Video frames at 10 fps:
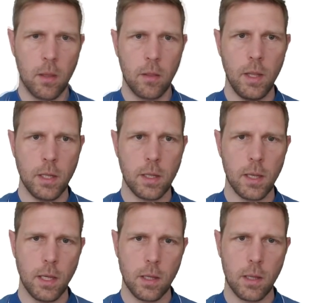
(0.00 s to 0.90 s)
This
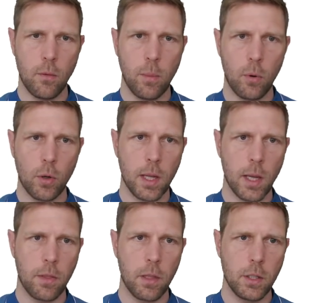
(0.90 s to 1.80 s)
is the report
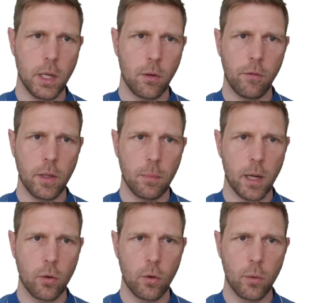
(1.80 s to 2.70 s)
that the general
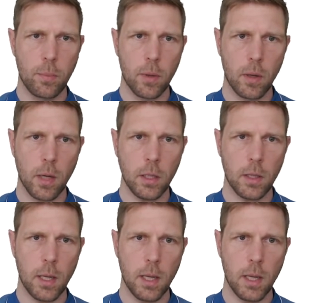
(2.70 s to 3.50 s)
feedback group got.